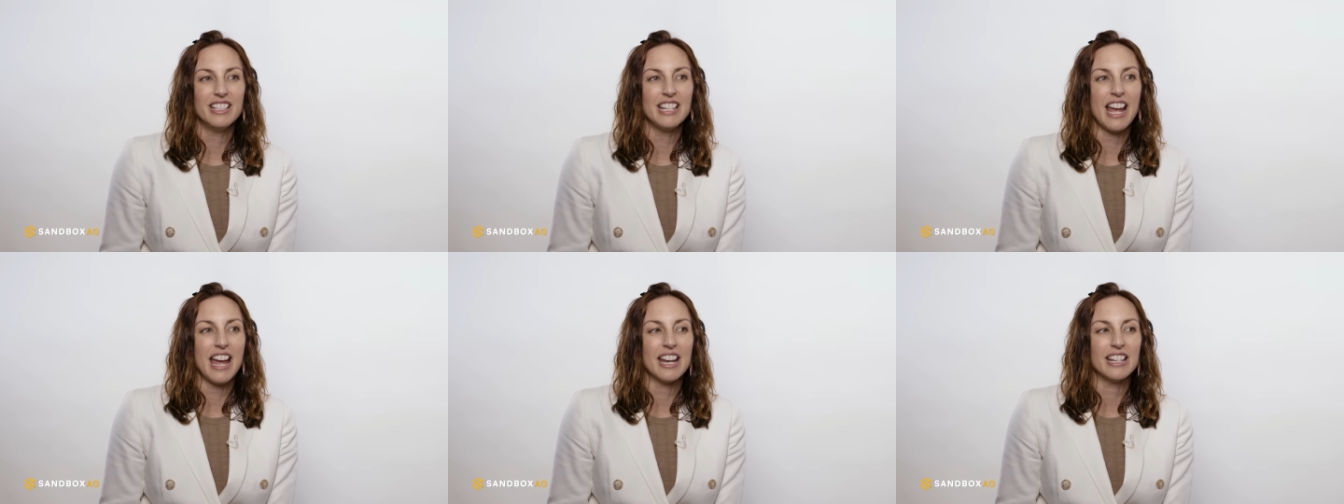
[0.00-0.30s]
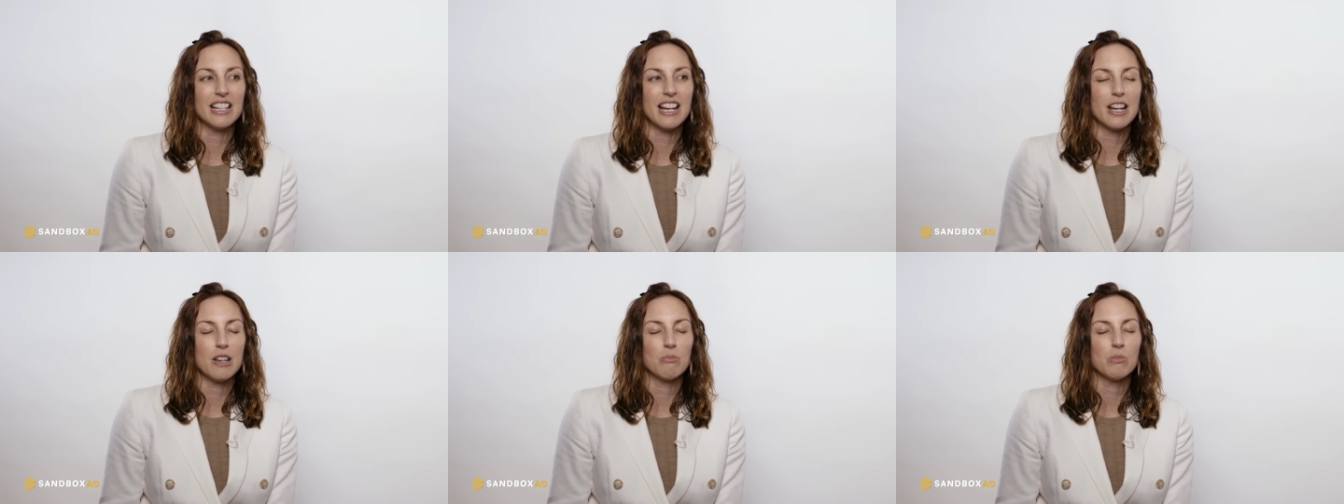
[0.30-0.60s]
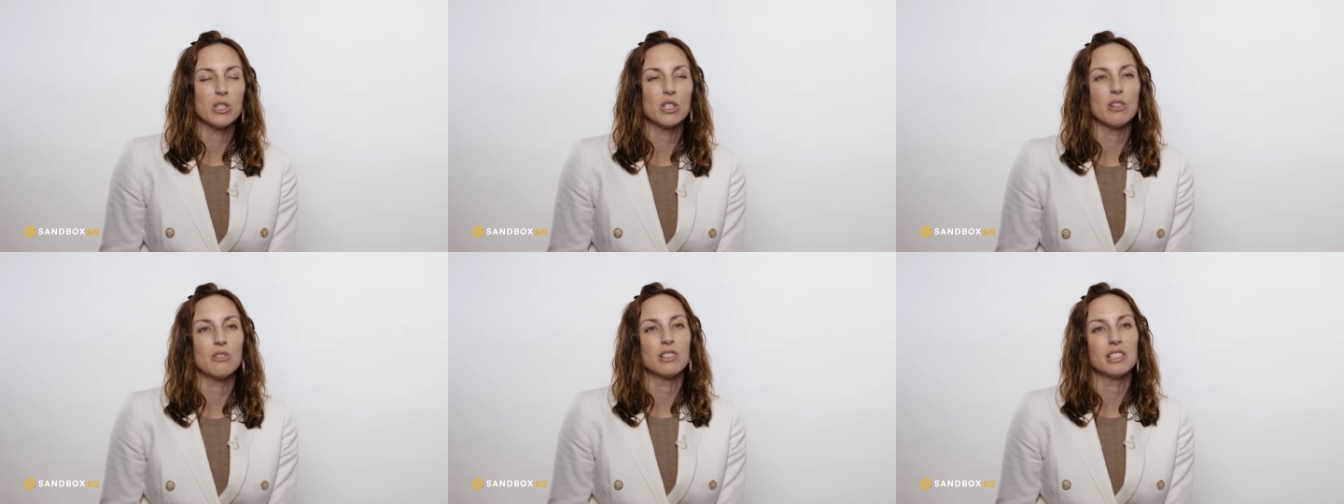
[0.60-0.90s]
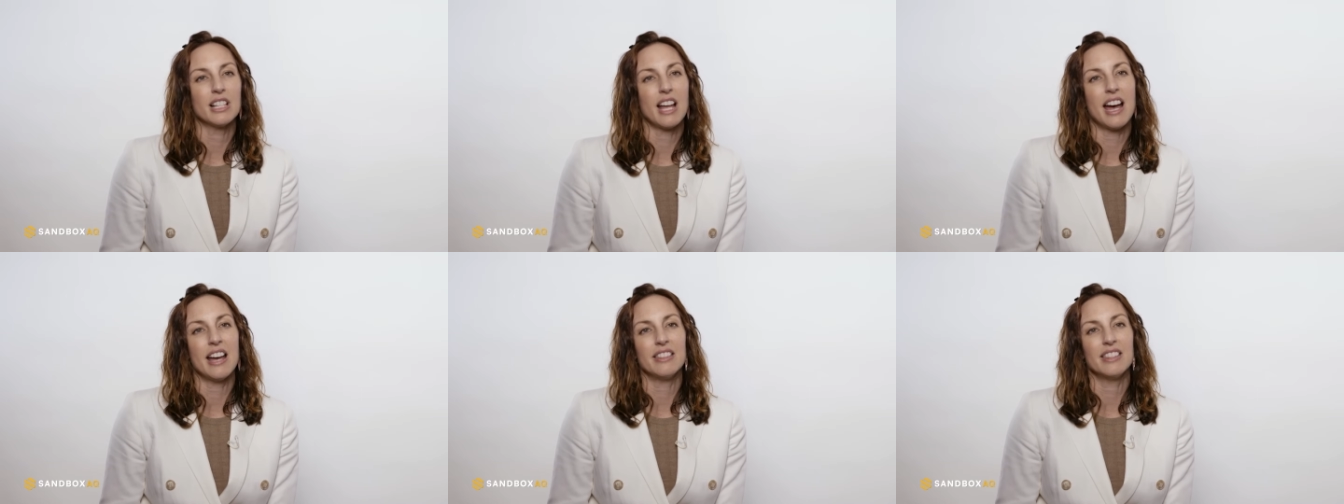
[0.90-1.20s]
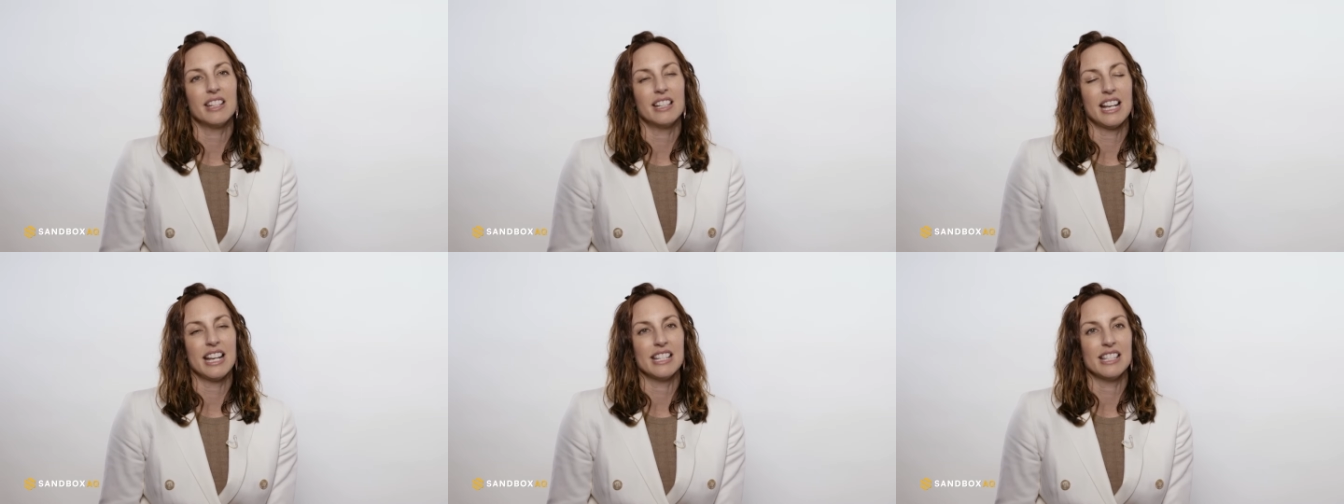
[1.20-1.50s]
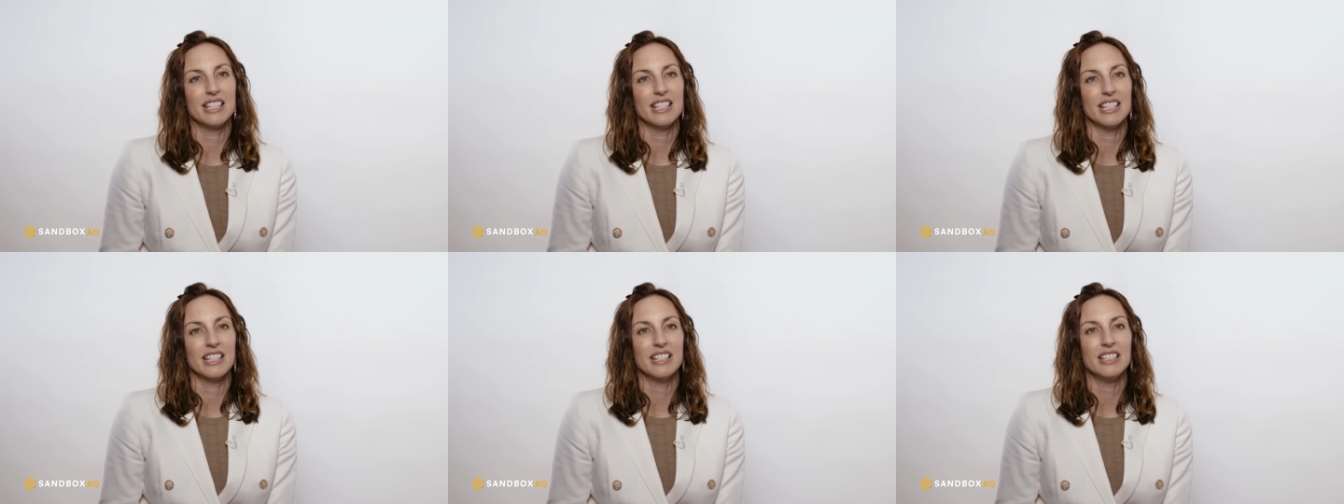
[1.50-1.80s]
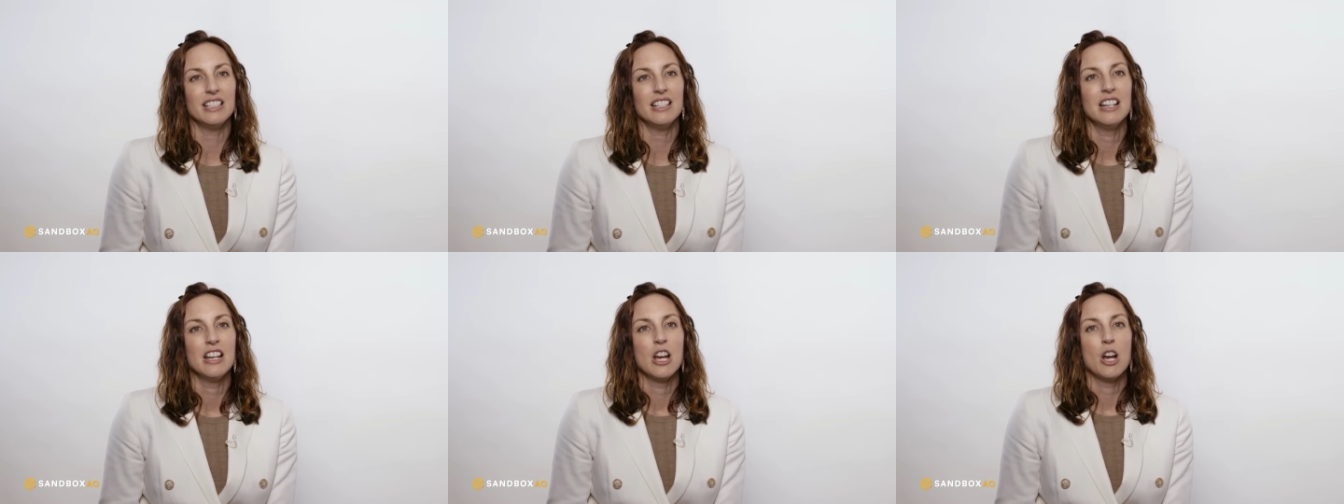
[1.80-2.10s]
And I'm so glad that I
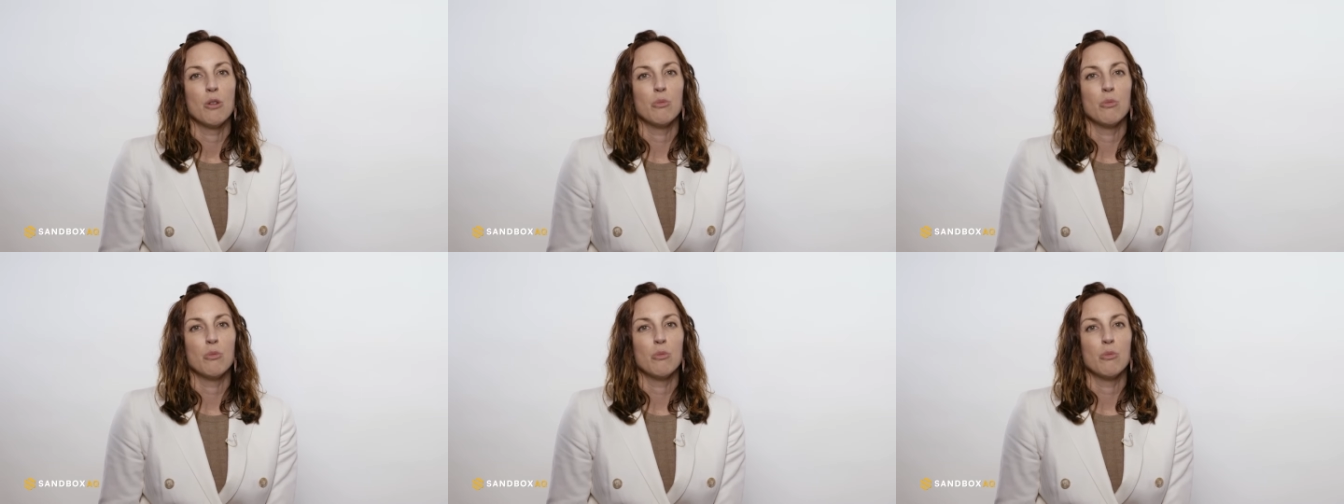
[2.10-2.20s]
did.